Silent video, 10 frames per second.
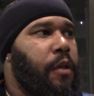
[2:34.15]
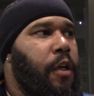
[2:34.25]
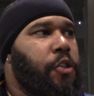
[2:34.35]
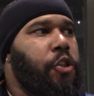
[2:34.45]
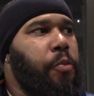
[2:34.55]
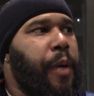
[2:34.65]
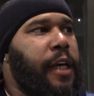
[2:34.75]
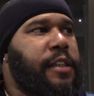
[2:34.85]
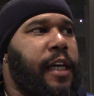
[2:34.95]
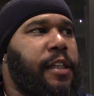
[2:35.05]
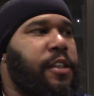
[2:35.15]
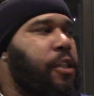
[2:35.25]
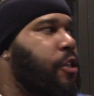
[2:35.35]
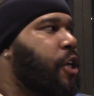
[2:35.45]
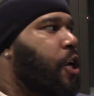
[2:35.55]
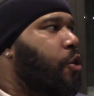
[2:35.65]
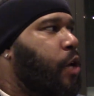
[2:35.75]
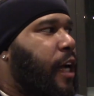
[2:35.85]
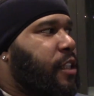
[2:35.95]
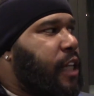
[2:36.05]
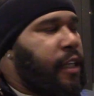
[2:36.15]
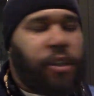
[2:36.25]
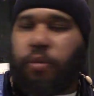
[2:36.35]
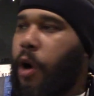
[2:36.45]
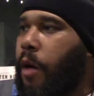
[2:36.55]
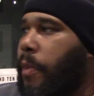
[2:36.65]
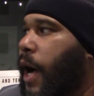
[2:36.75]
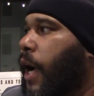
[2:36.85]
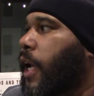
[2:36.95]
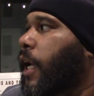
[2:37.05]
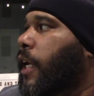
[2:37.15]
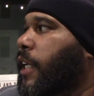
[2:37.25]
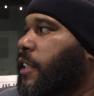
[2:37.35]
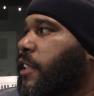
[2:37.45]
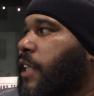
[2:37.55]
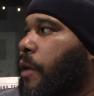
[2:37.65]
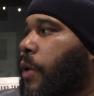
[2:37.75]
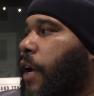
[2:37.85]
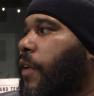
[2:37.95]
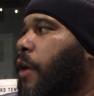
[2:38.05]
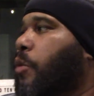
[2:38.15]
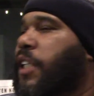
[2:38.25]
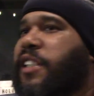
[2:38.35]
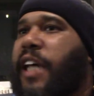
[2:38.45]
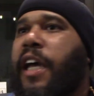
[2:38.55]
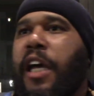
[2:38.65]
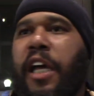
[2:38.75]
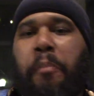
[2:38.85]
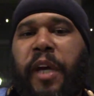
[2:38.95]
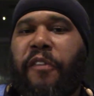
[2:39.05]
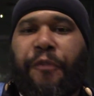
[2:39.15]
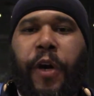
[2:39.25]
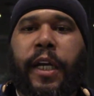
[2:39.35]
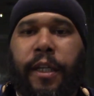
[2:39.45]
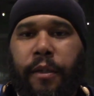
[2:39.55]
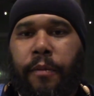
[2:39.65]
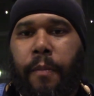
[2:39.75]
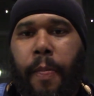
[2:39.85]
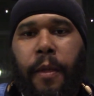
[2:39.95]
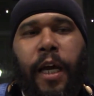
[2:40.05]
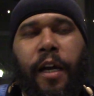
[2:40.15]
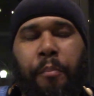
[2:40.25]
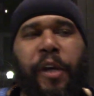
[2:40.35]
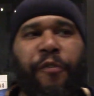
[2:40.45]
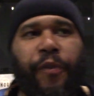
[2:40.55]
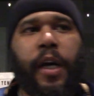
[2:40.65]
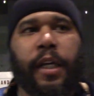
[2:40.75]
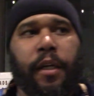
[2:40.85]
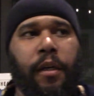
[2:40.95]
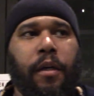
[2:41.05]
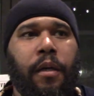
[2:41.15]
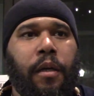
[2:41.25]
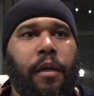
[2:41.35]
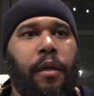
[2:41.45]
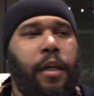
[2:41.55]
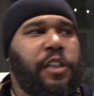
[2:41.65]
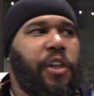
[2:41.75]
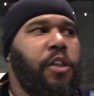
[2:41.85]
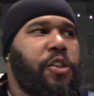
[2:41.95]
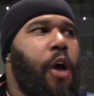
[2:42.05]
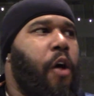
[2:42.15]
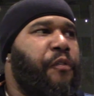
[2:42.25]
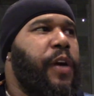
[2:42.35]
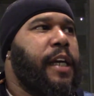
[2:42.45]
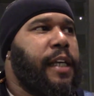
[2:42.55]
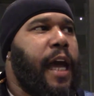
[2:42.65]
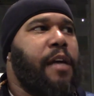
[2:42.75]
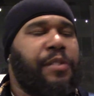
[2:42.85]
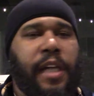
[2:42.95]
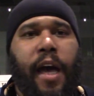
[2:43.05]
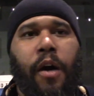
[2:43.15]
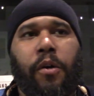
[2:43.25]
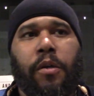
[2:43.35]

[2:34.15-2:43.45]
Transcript: So you better take it serious. You got Jake just walk by, and they just say whatever they want to say. He being funny. Yeah, be funny. It's all fun and games now.